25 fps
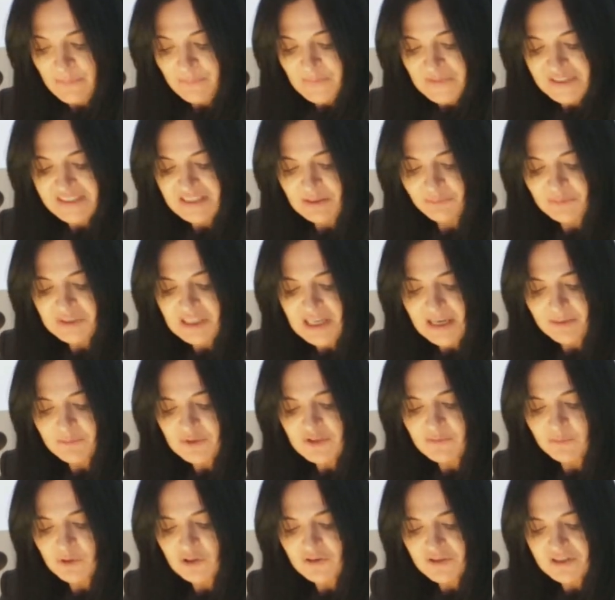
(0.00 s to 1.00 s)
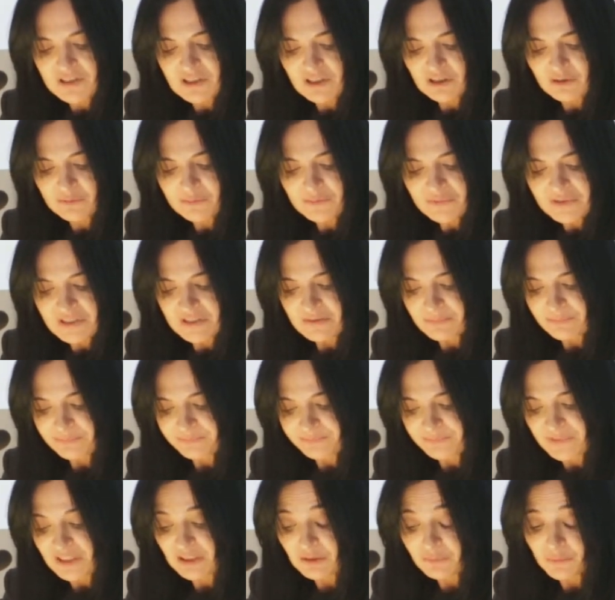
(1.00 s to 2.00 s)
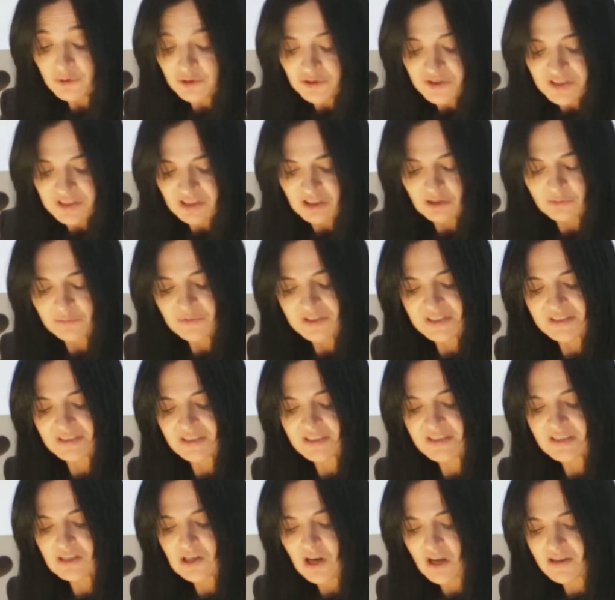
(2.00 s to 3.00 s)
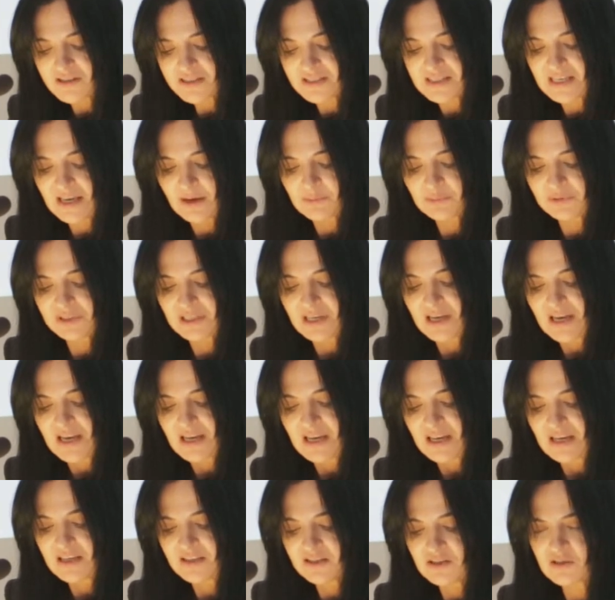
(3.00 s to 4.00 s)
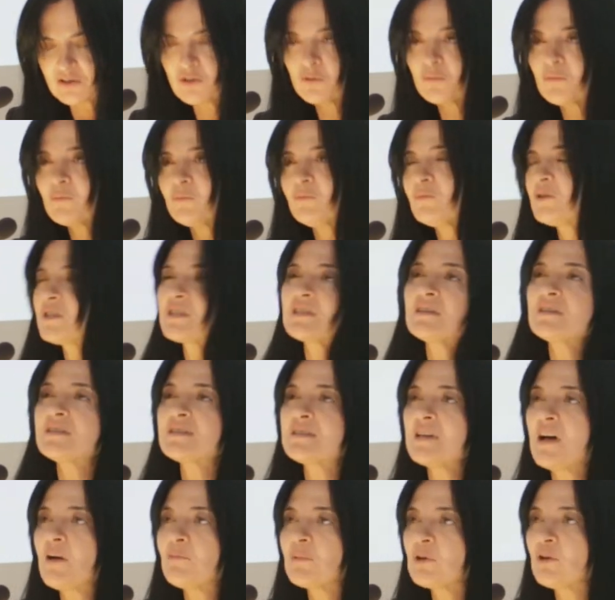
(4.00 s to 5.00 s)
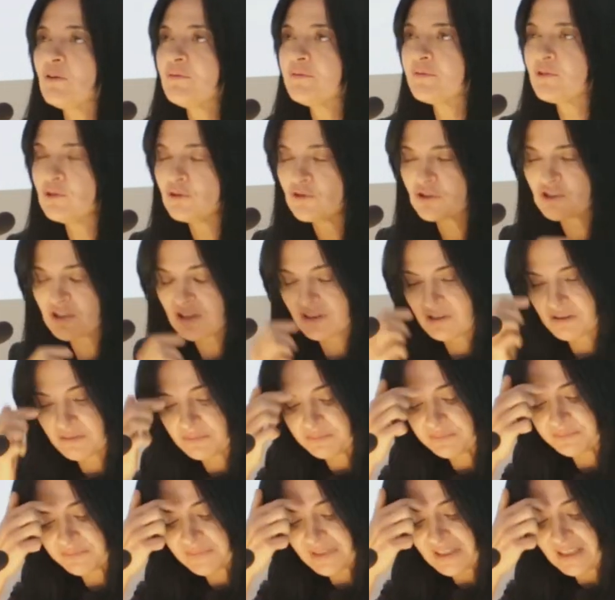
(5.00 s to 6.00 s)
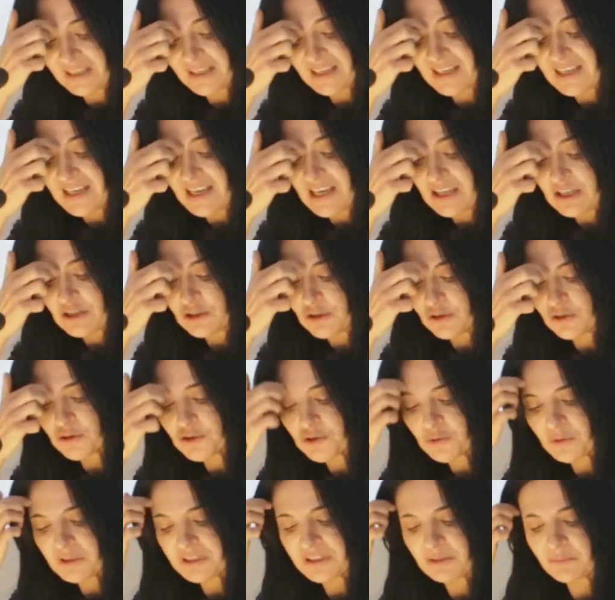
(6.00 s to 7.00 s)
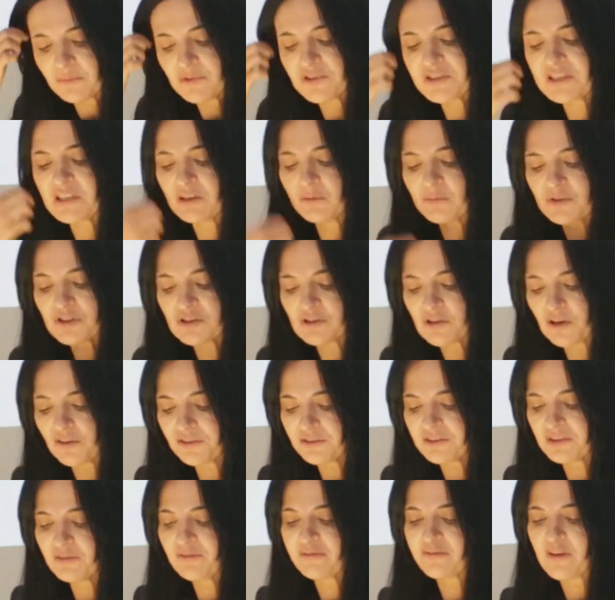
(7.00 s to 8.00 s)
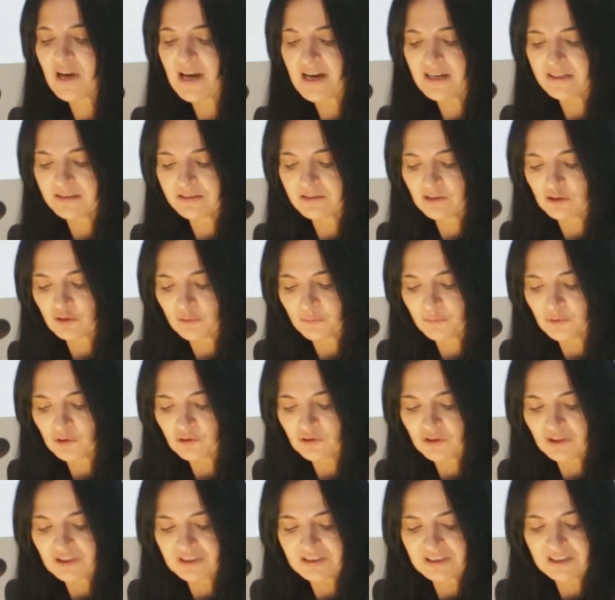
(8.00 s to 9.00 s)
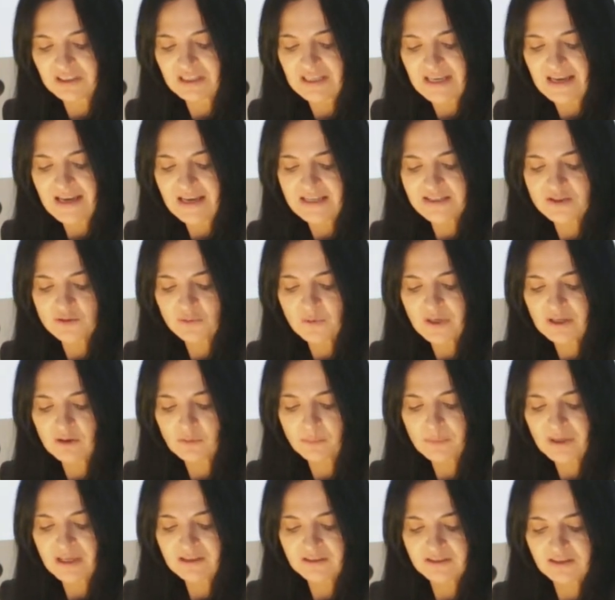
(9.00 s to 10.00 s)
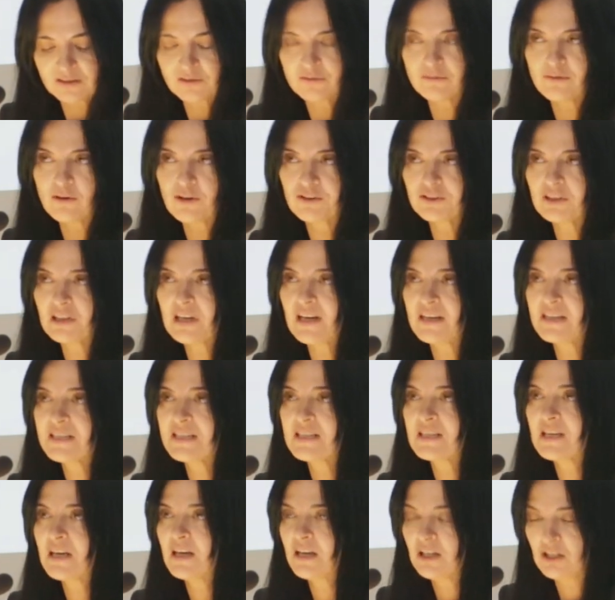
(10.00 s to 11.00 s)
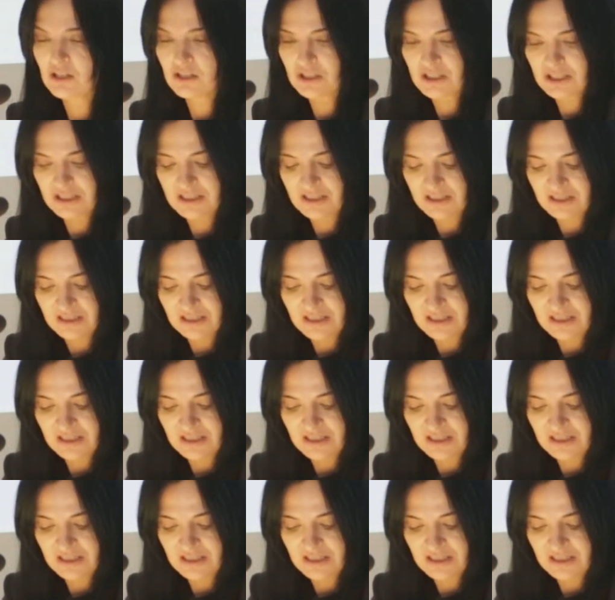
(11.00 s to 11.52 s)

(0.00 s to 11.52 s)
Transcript: Sometimes in museums, this concept assumes some confusion. Usually, museums don't define the community as recommended for the ICH.